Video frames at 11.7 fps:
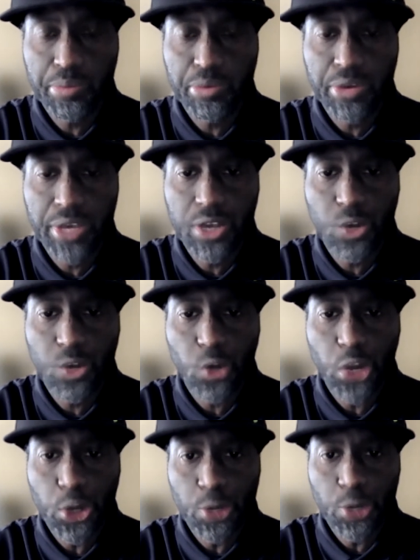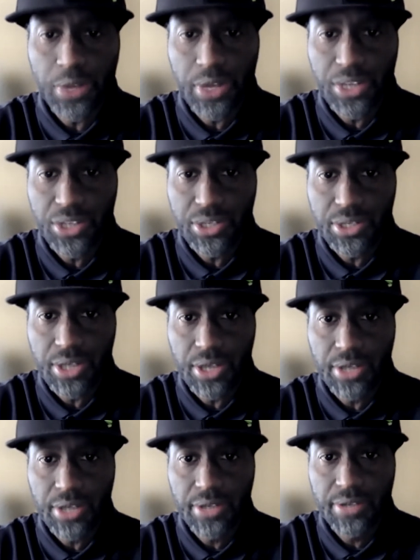pre-grand opening, I should
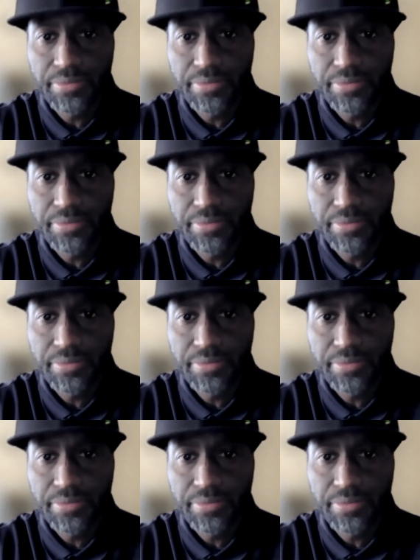say.